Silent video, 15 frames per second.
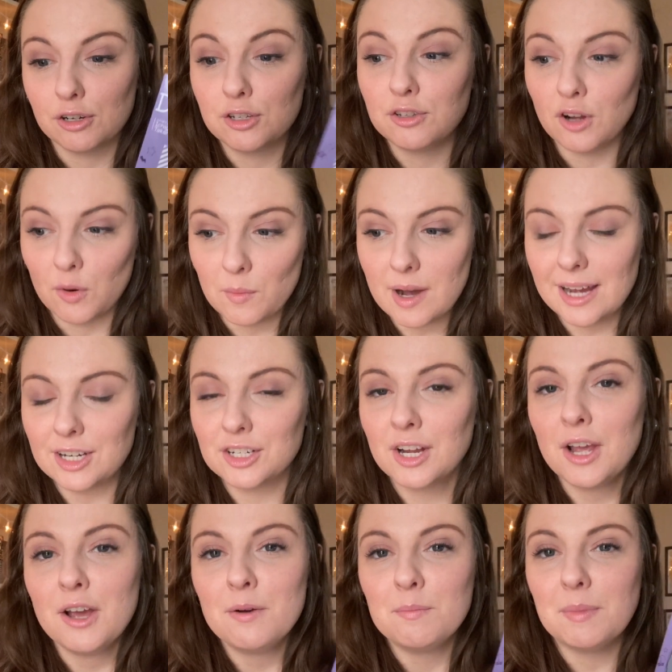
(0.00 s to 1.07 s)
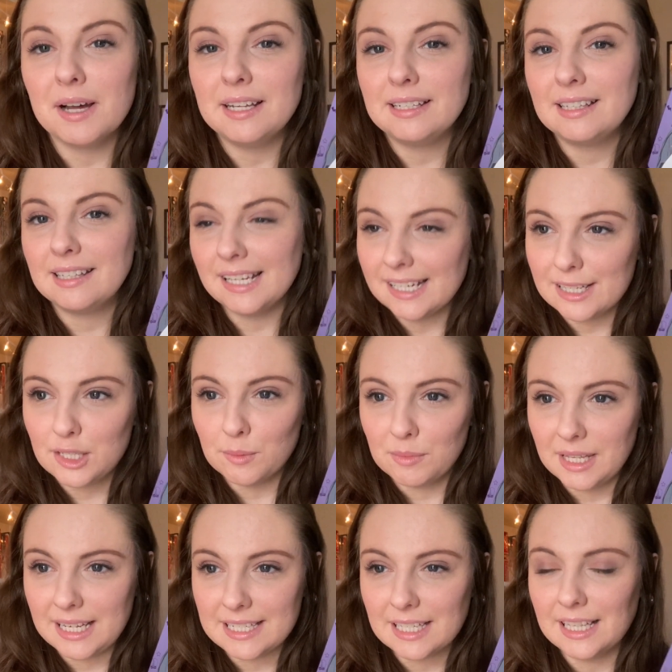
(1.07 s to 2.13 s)
so much, but they did some
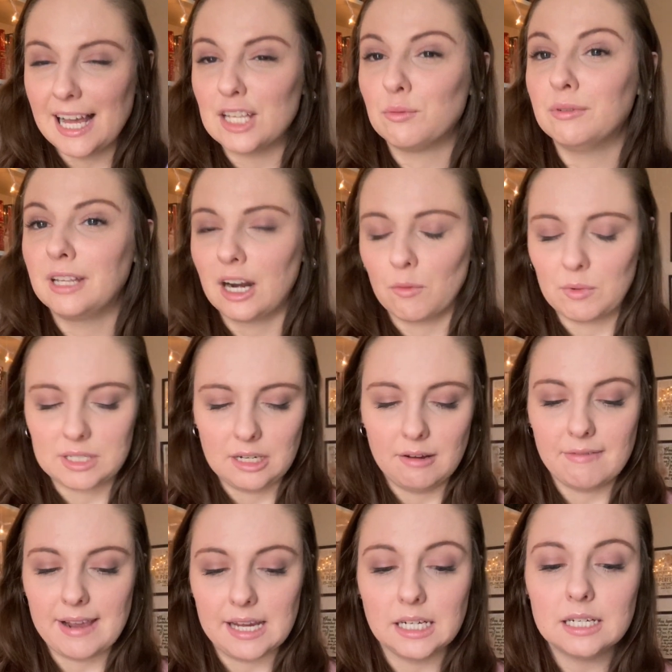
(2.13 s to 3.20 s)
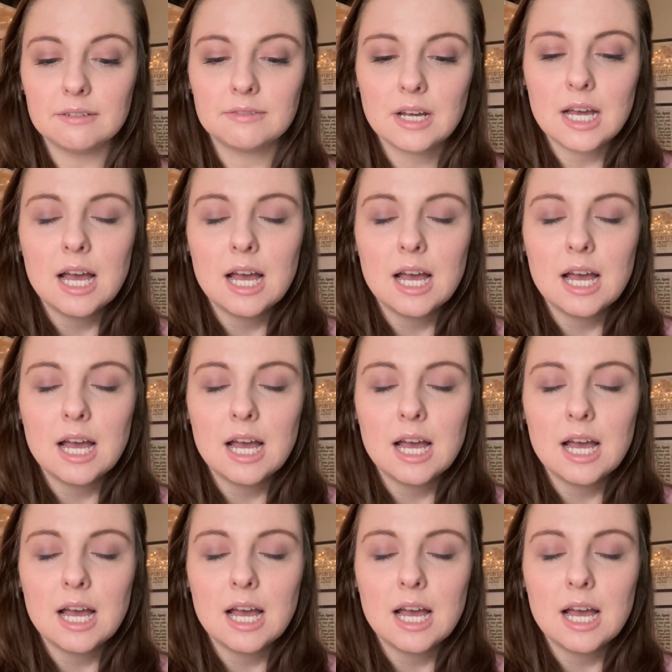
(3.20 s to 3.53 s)
things in the last one that I wasn't a fan of.